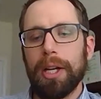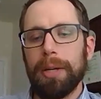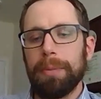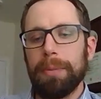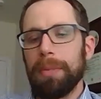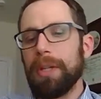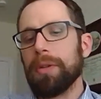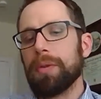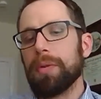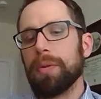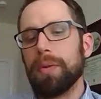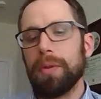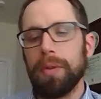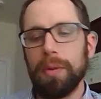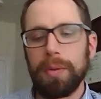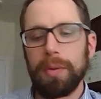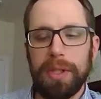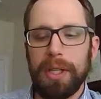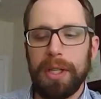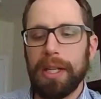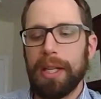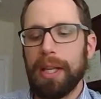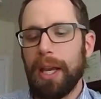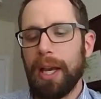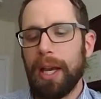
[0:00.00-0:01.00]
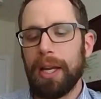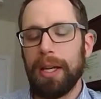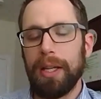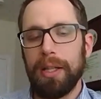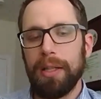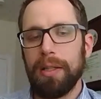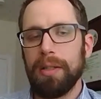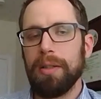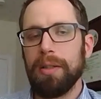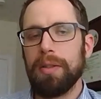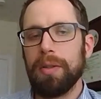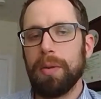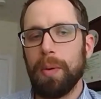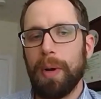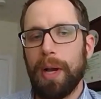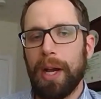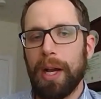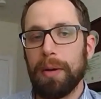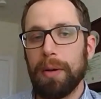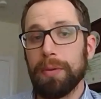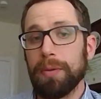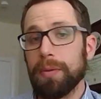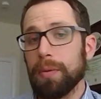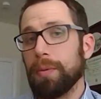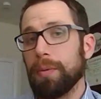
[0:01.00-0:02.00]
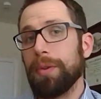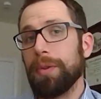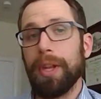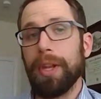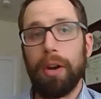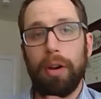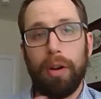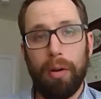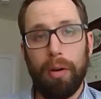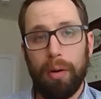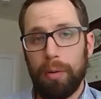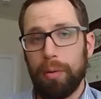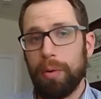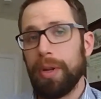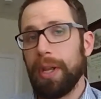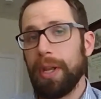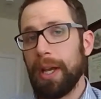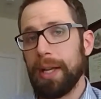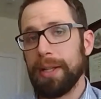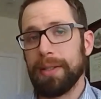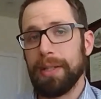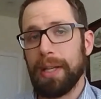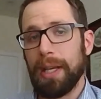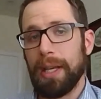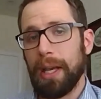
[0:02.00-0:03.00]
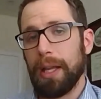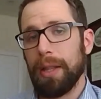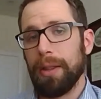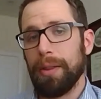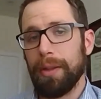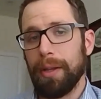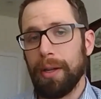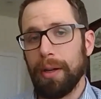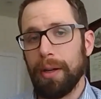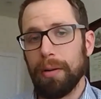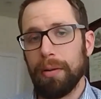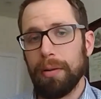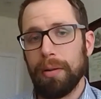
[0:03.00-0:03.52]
introducing a cat into a household that already has a cat there?